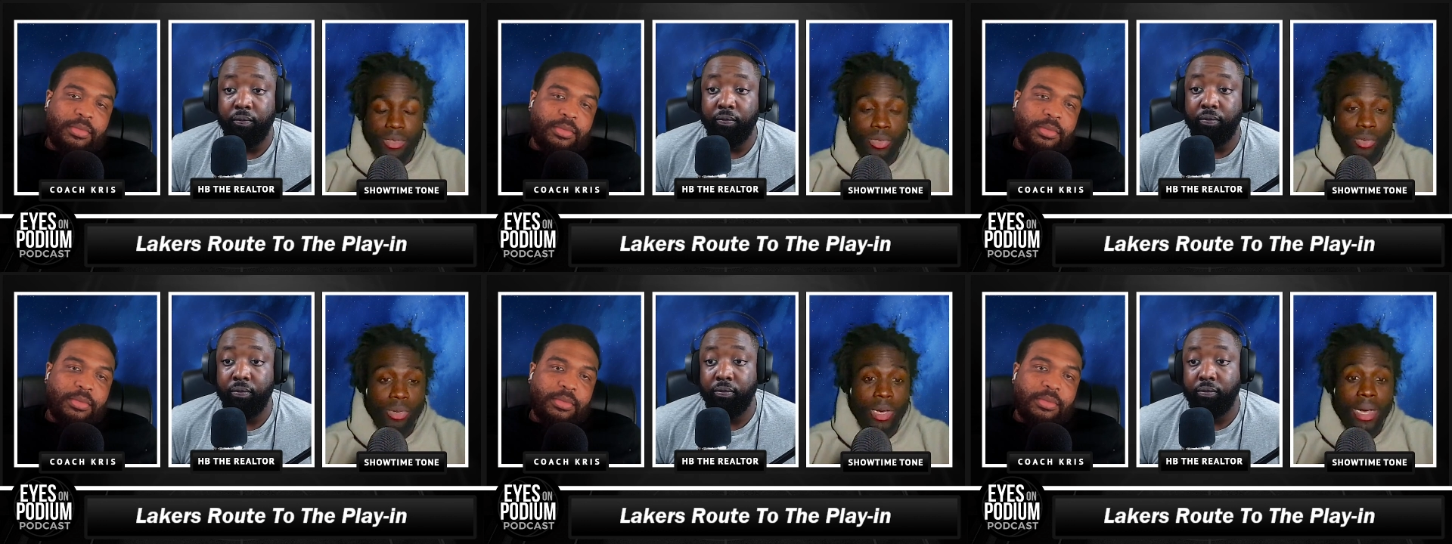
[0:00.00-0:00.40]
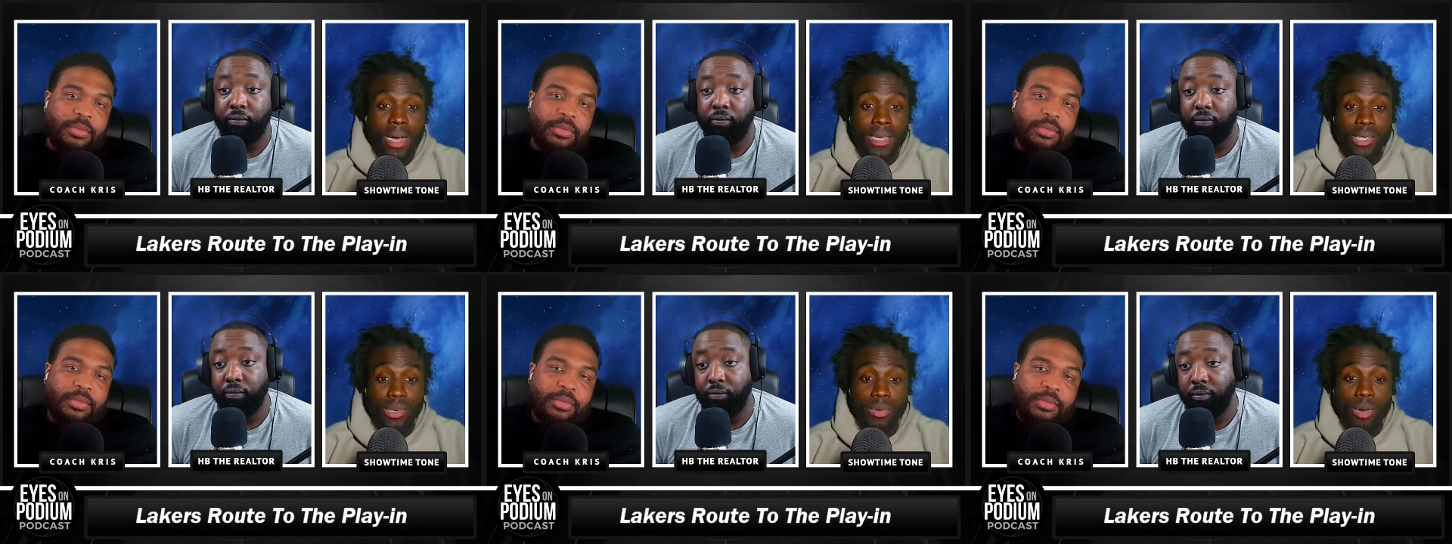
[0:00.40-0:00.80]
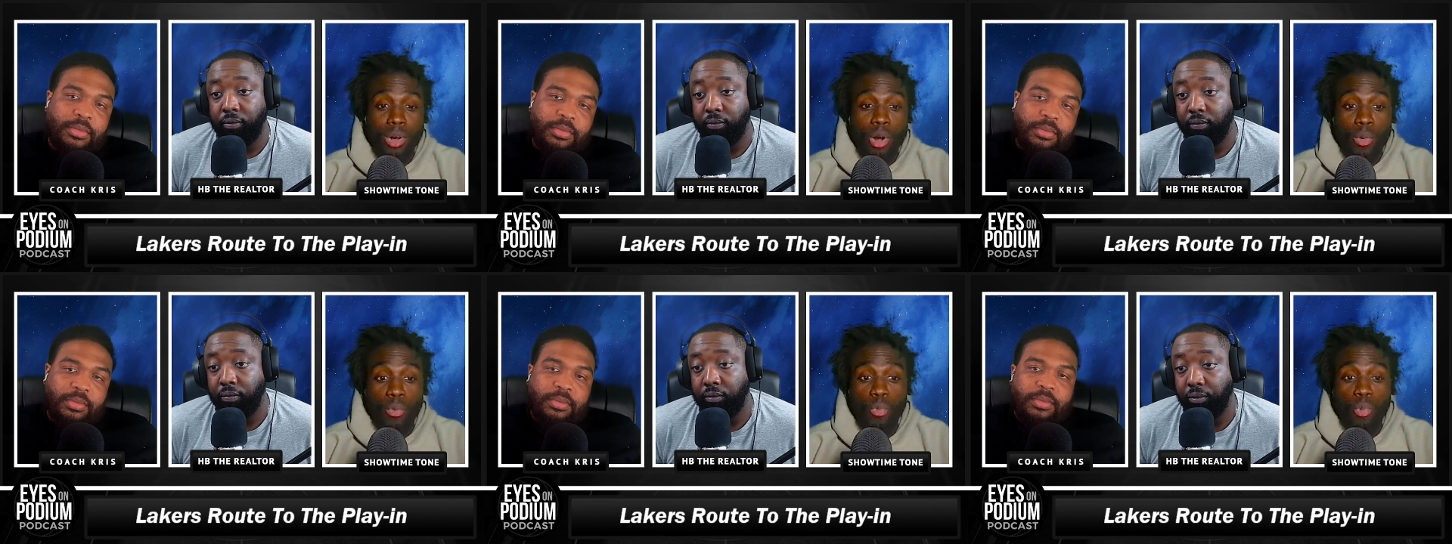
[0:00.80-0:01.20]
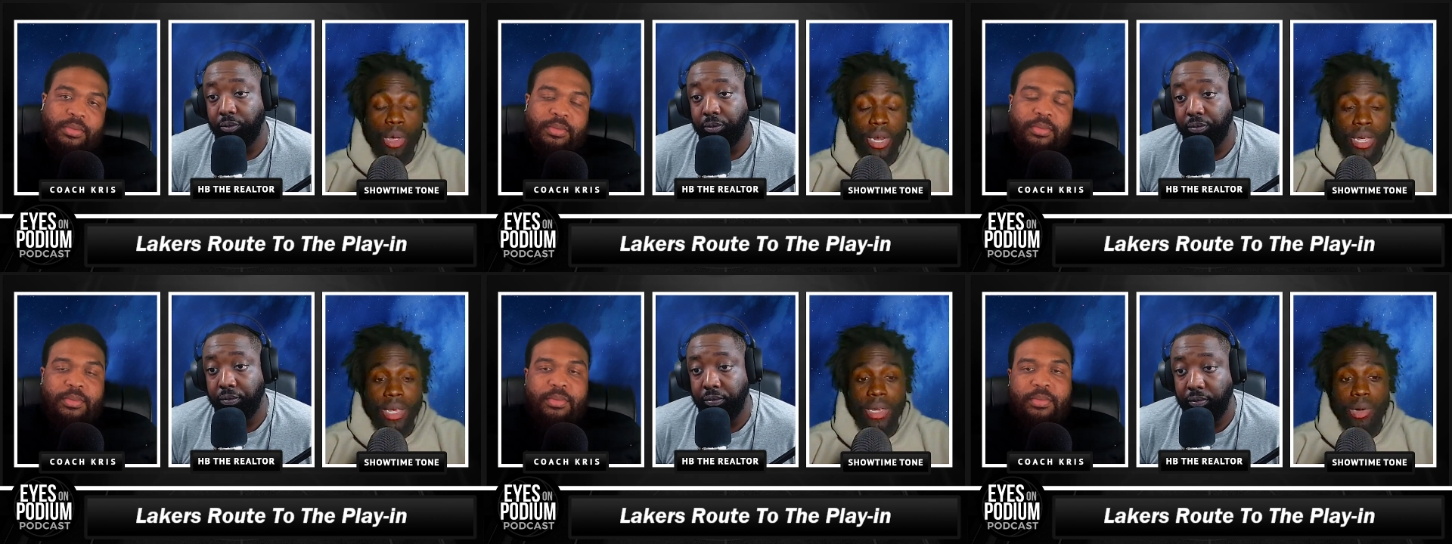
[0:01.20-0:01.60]
Speaker 1: you guys are, are
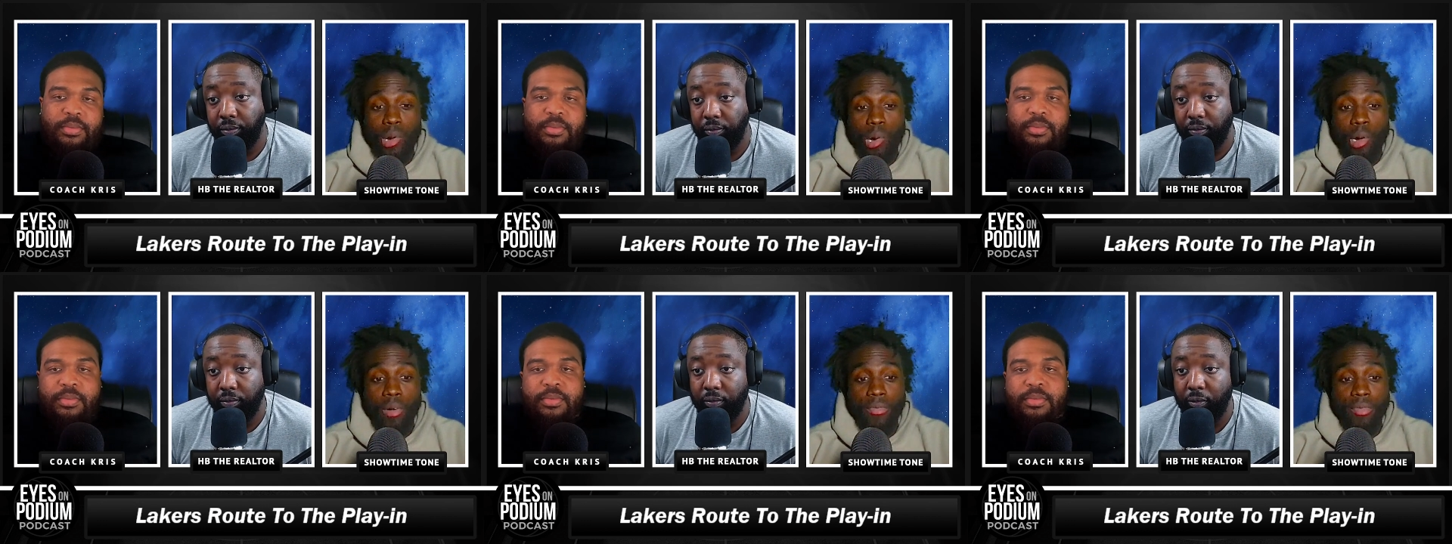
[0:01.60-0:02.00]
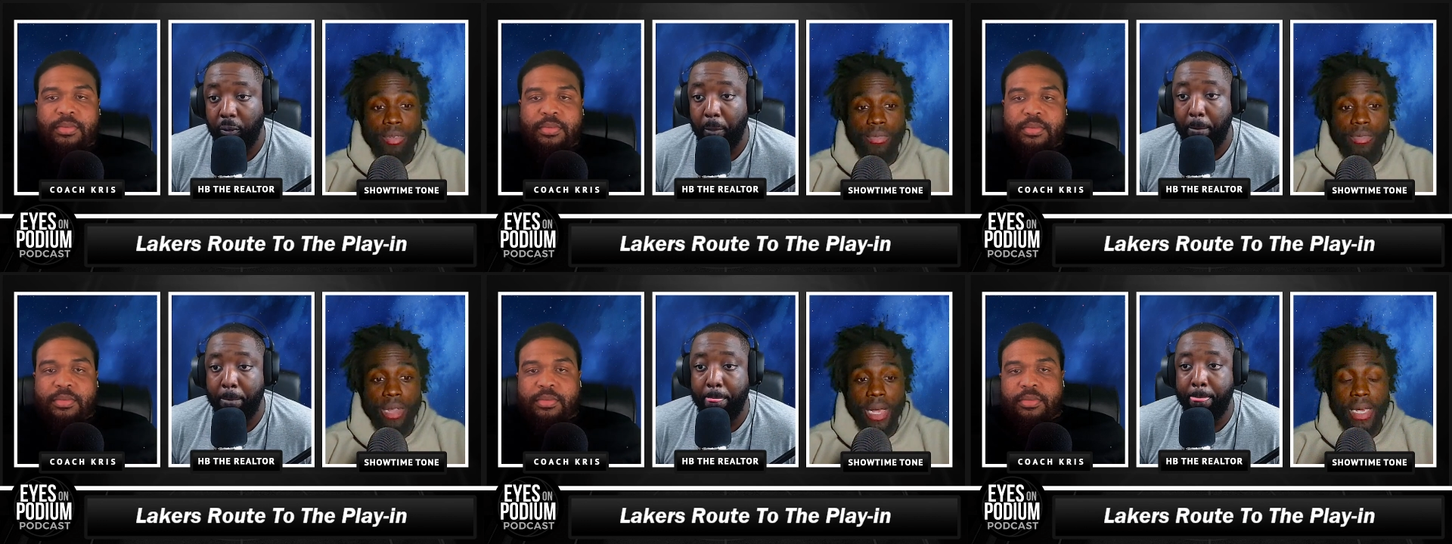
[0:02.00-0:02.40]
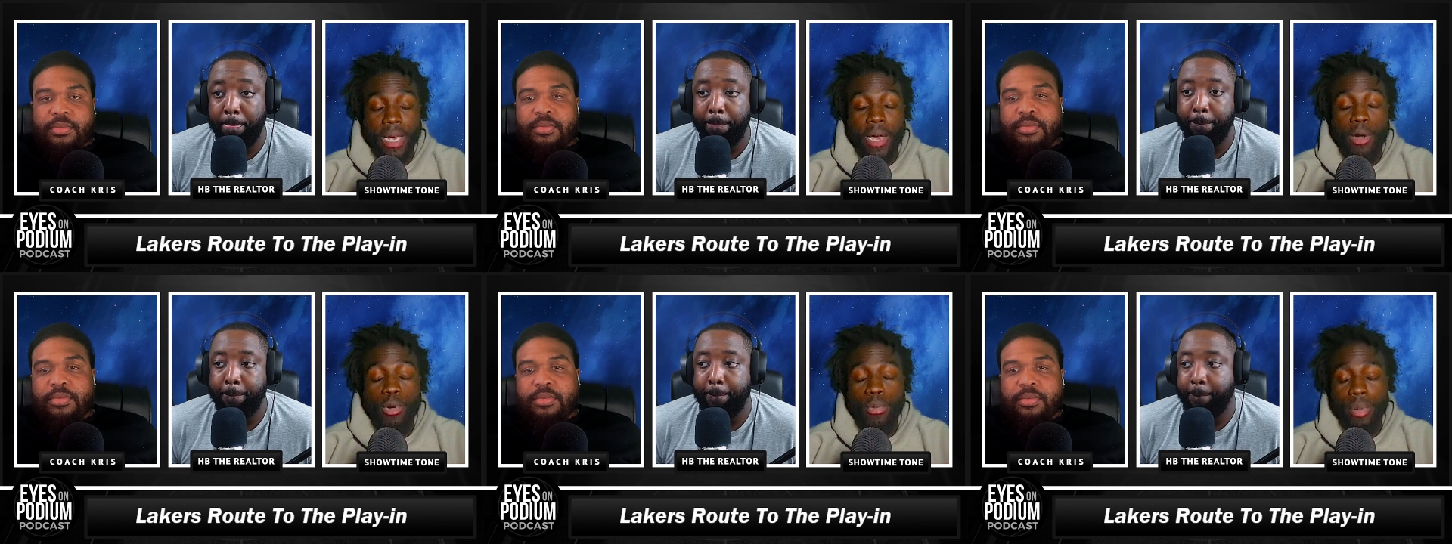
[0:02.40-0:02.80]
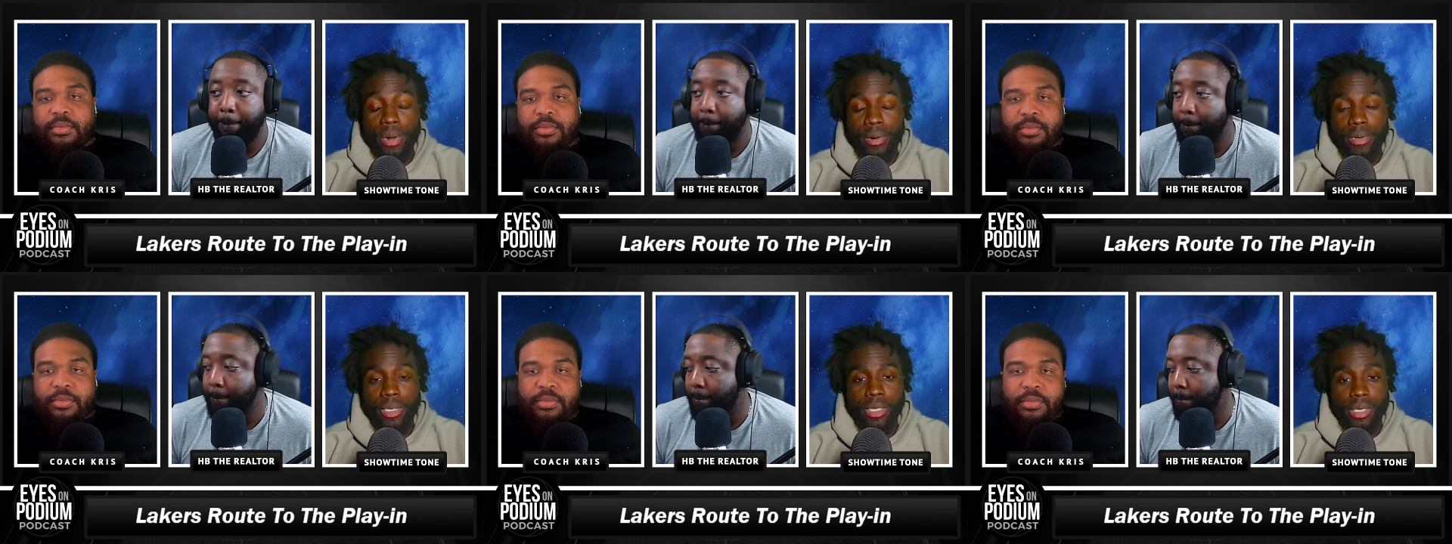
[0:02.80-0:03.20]
winning off of like Hail
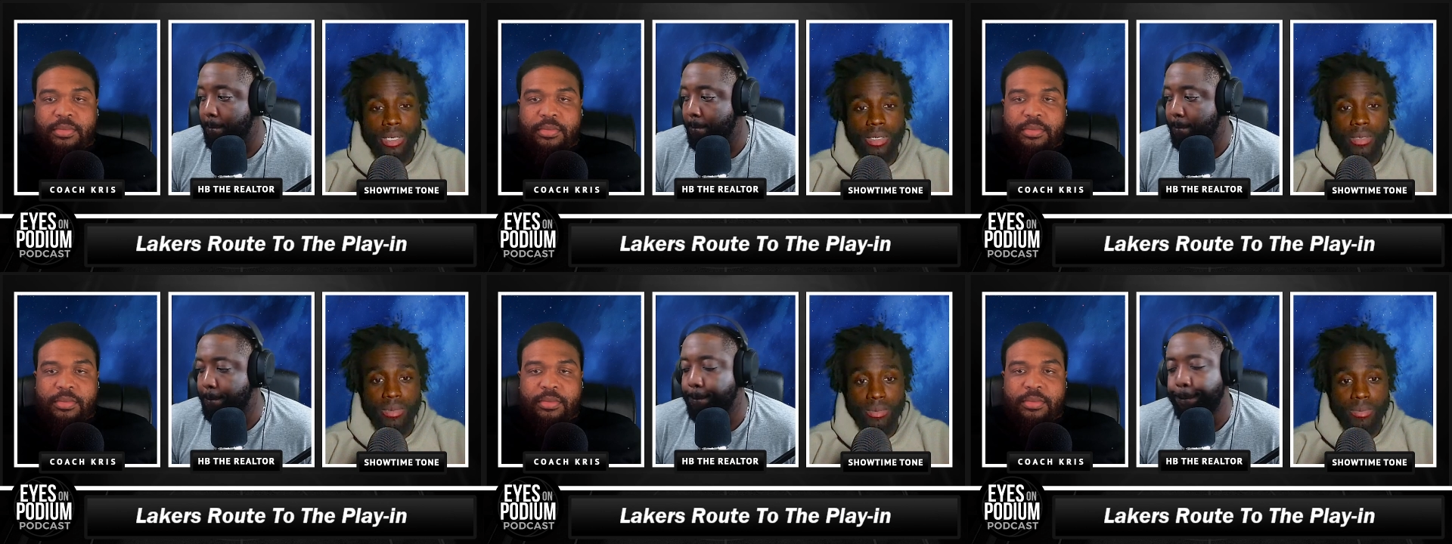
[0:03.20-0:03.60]
Marys